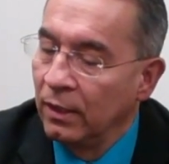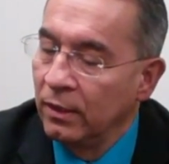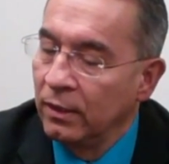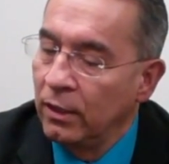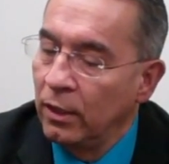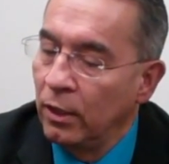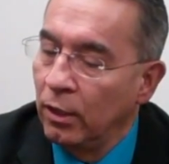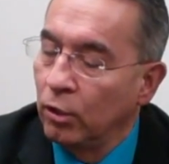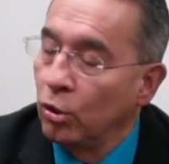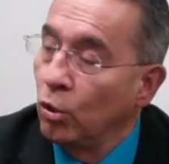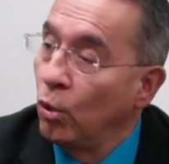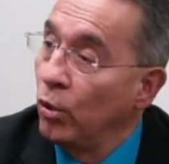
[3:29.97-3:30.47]

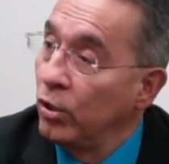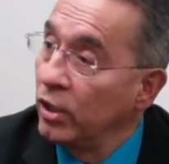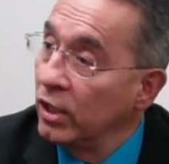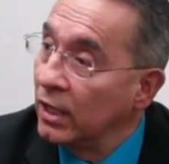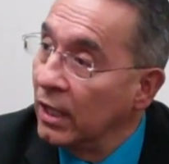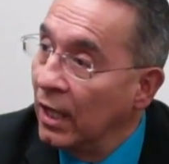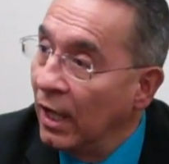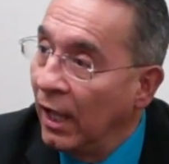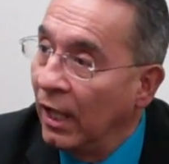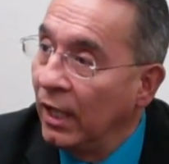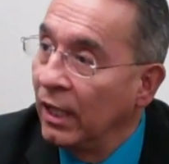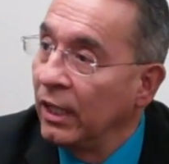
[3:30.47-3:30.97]
They're going to
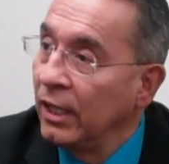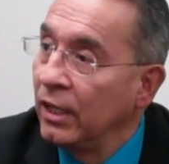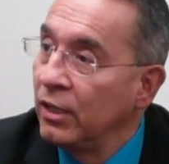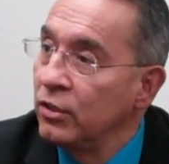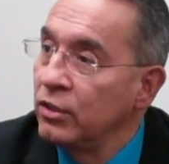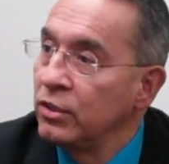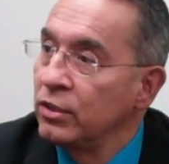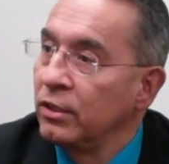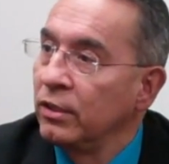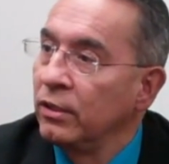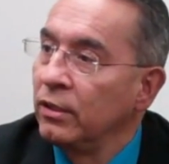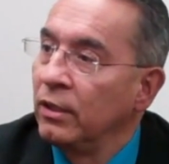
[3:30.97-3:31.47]

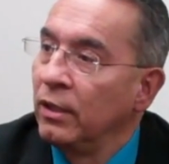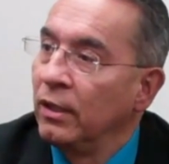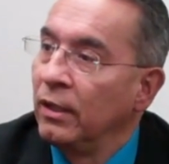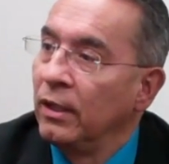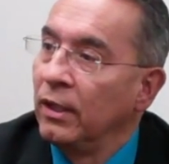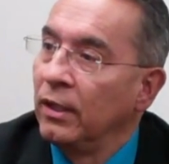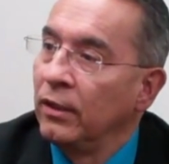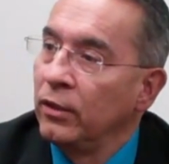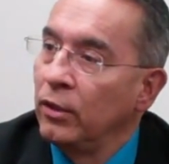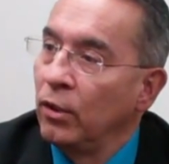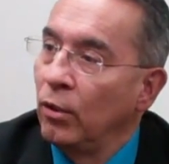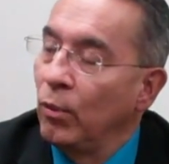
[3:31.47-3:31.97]
college,
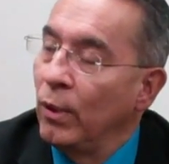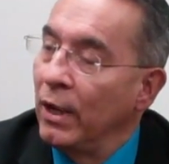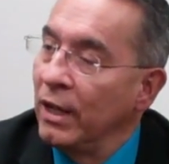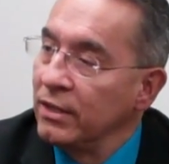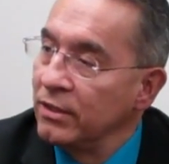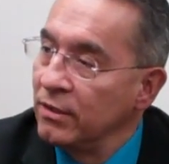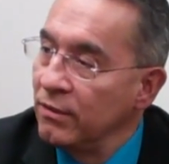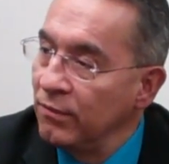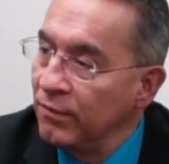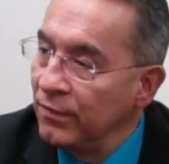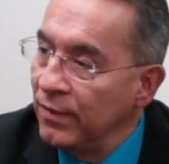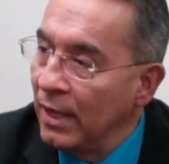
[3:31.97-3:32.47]
they're
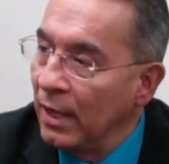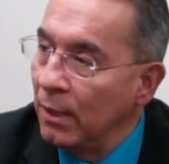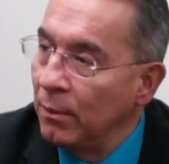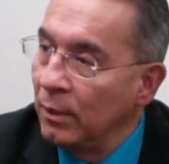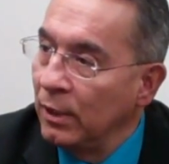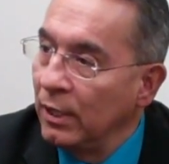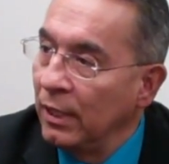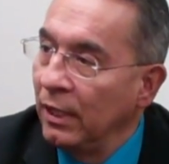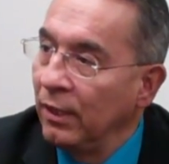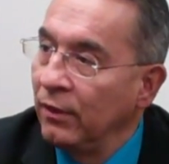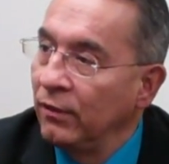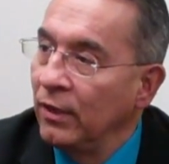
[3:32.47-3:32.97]
raising
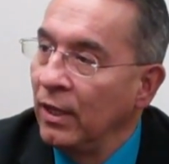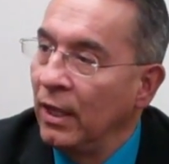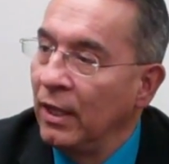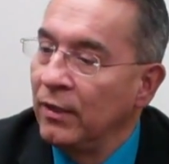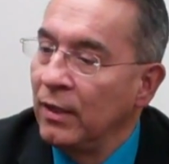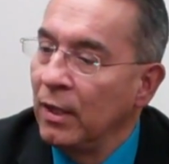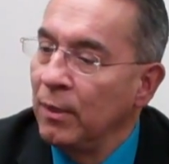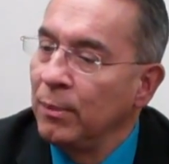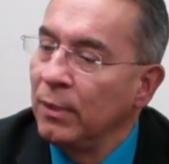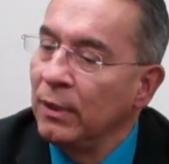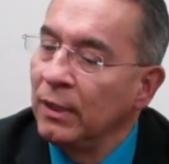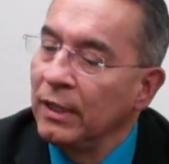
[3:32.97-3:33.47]
families, and
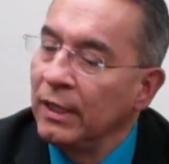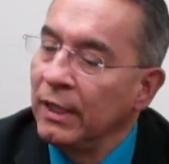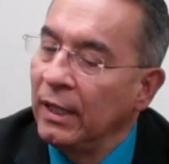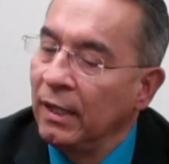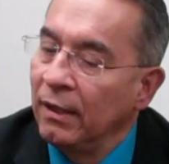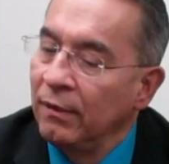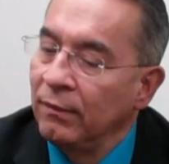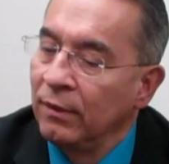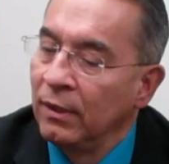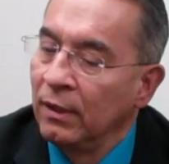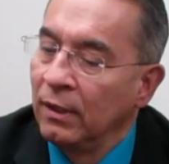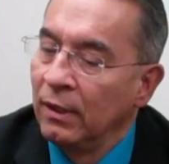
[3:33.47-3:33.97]
they
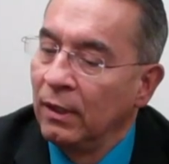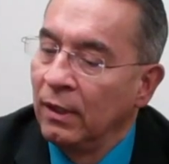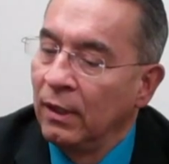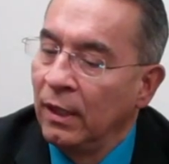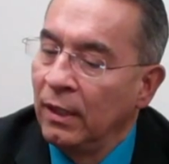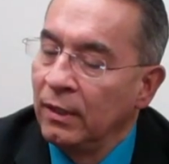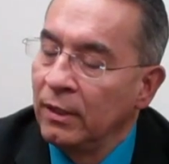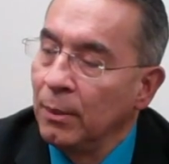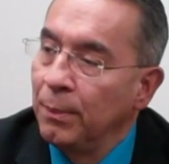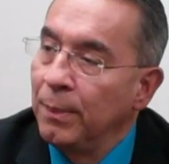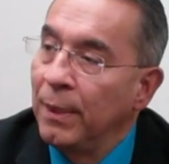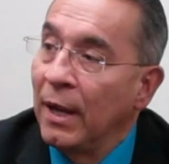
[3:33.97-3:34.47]
believe
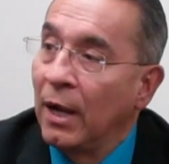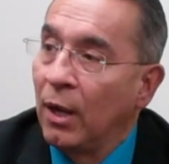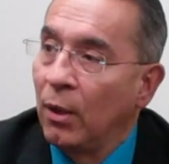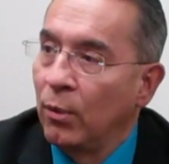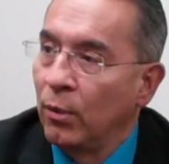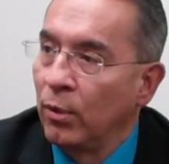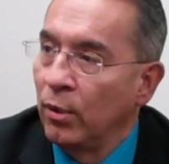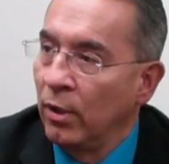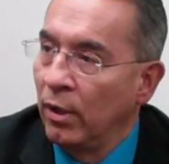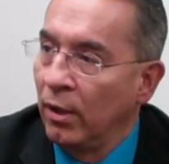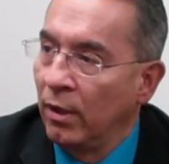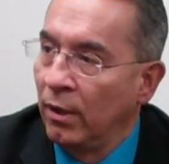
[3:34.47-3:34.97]
in the
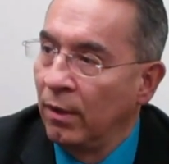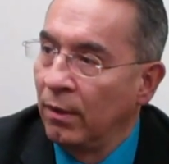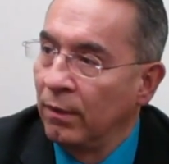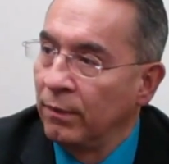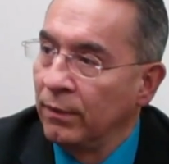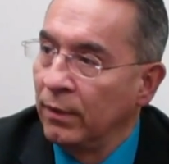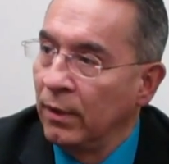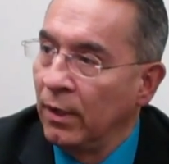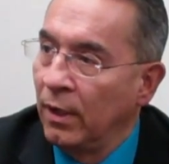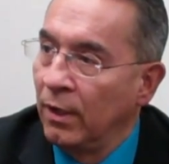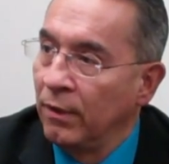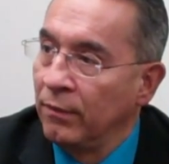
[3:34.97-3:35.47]
power
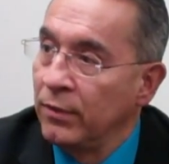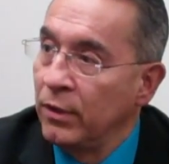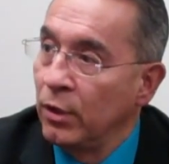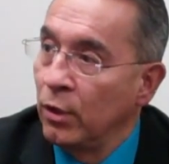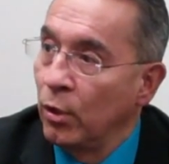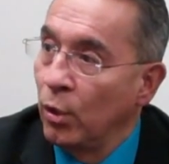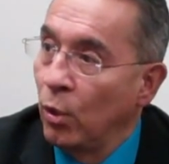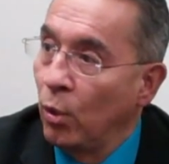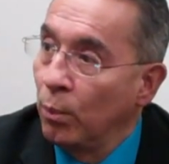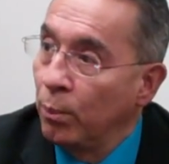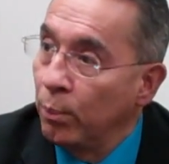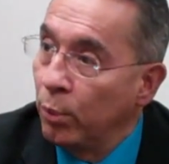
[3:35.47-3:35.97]
of
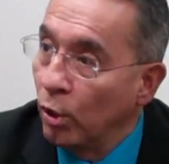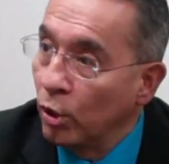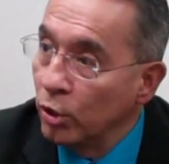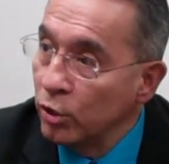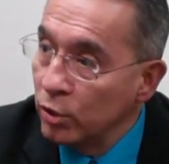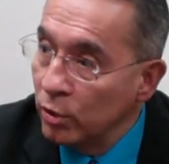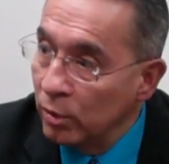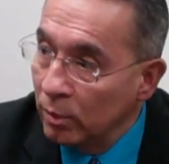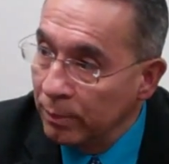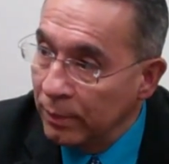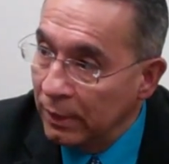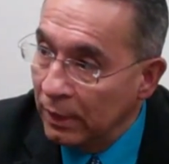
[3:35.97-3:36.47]
their own
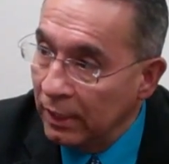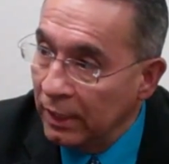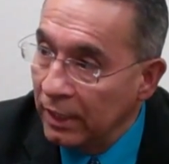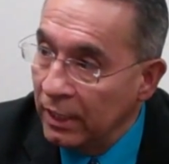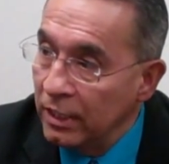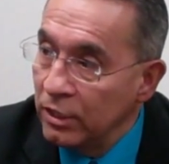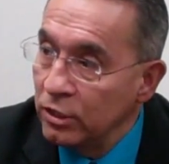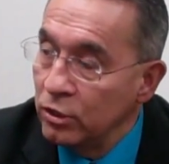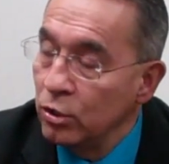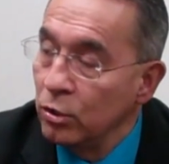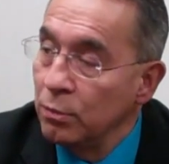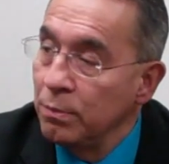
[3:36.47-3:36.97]
personal
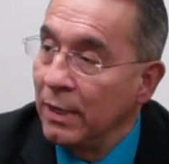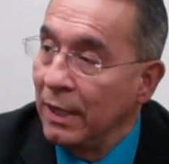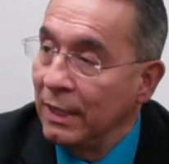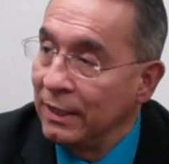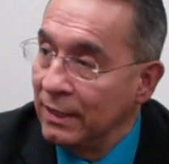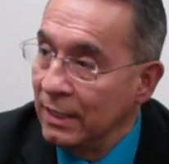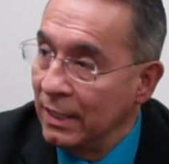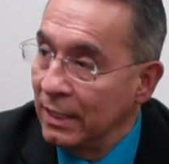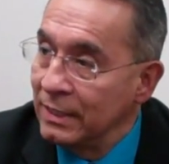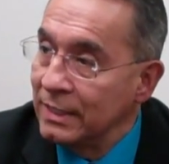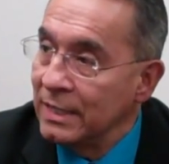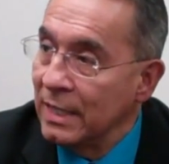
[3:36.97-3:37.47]
abilities to make
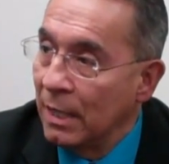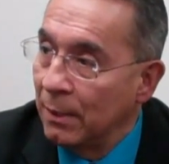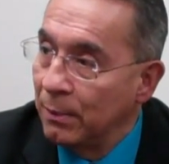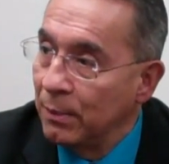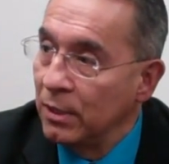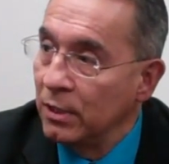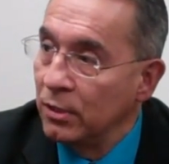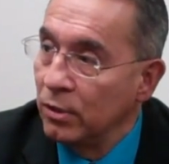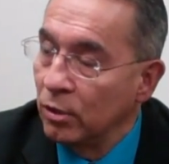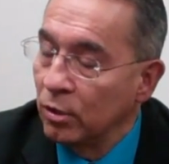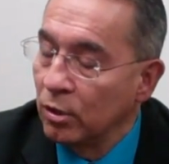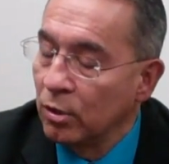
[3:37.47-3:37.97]
things
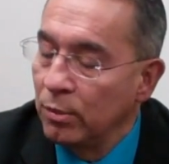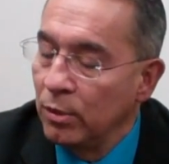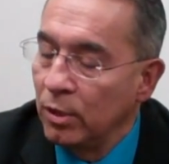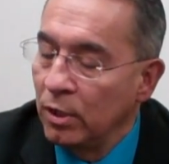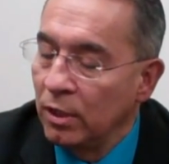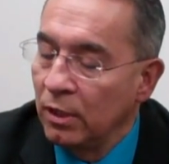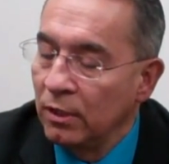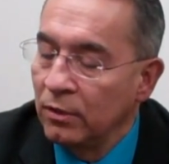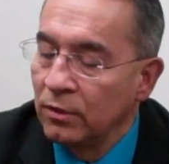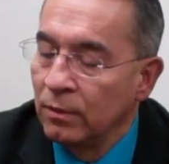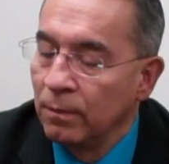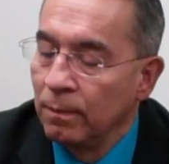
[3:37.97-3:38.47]
happen in their
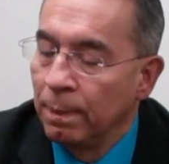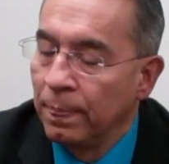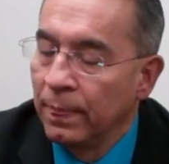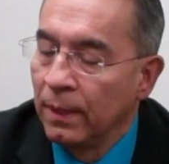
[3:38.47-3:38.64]
communities.